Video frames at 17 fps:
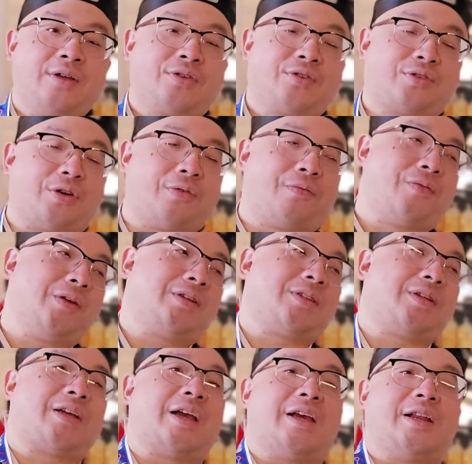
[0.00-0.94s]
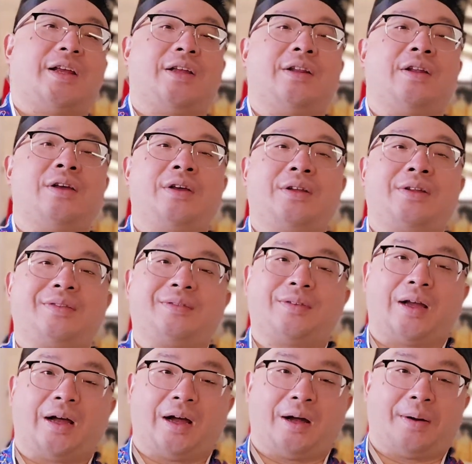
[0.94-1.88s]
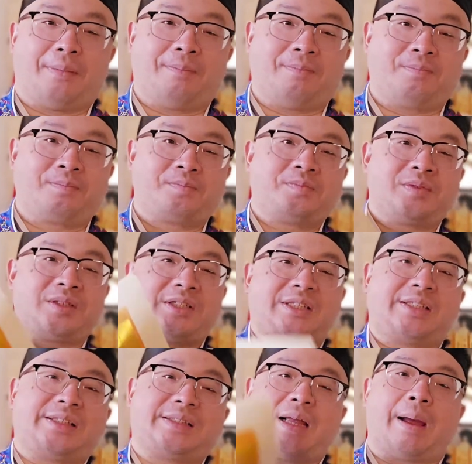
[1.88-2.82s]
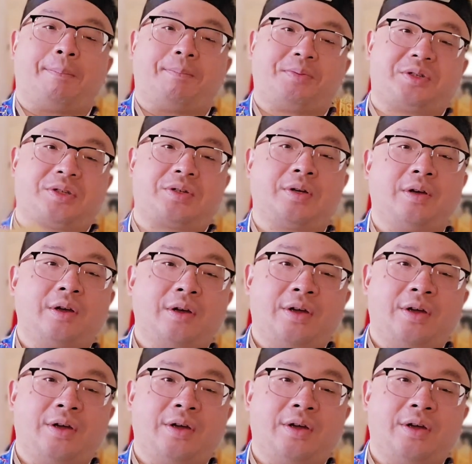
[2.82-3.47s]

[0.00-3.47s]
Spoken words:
sophisticated steps.